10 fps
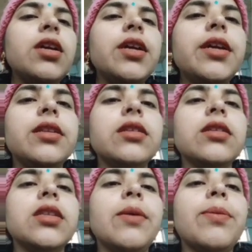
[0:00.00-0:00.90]

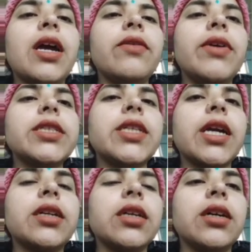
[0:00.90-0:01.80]
In the private
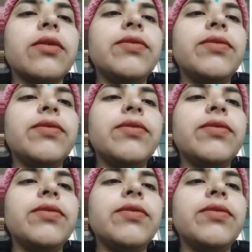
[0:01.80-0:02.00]
sector,